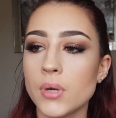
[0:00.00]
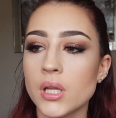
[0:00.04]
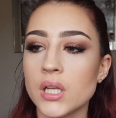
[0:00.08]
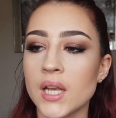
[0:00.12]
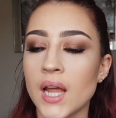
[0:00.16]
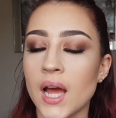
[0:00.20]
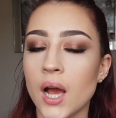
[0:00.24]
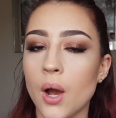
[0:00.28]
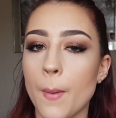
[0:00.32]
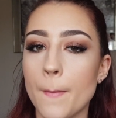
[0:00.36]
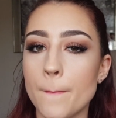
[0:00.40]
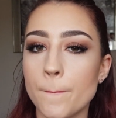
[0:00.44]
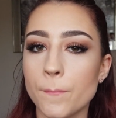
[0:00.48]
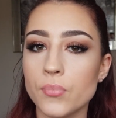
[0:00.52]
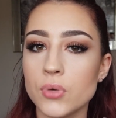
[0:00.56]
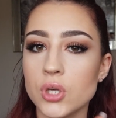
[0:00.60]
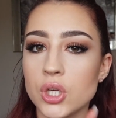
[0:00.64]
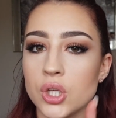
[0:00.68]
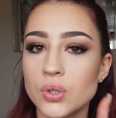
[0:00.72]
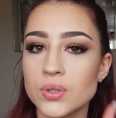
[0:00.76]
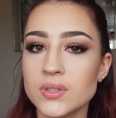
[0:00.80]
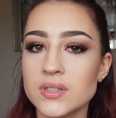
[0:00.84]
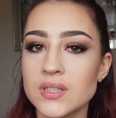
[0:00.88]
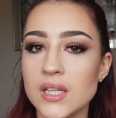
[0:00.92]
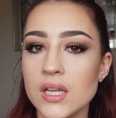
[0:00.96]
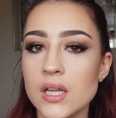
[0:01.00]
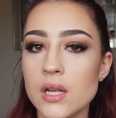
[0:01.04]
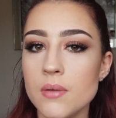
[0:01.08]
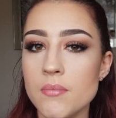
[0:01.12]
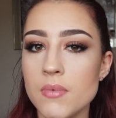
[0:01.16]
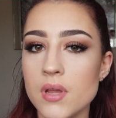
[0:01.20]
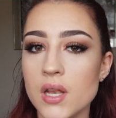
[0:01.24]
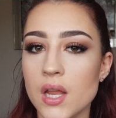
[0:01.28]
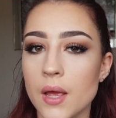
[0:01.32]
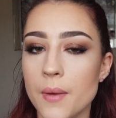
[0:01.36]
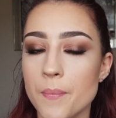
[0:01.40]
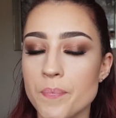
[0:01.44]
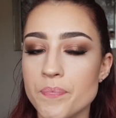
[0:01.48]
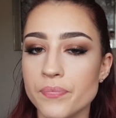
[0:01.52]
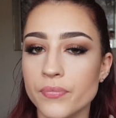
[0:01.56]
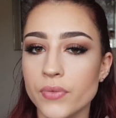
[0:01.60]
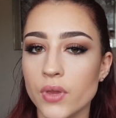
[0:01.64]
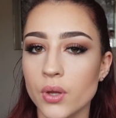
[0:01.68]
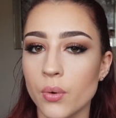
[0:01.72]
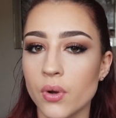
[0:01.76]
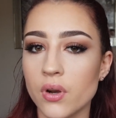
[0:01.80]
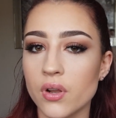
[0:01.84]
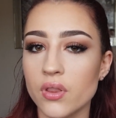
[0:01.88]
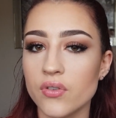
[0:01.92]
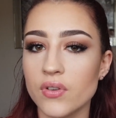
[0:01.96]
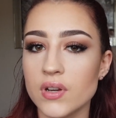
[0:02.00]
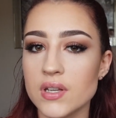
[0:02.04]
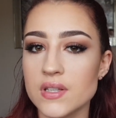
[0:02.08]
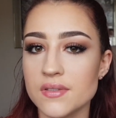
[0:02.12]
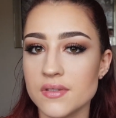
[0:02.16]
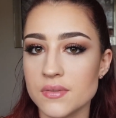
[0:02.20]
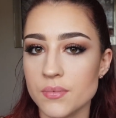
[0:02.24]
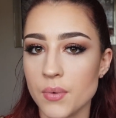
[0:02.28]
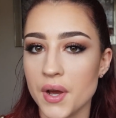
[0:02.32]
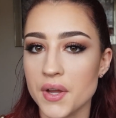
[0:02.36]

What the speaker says: now you'll see in a minute one of the reasons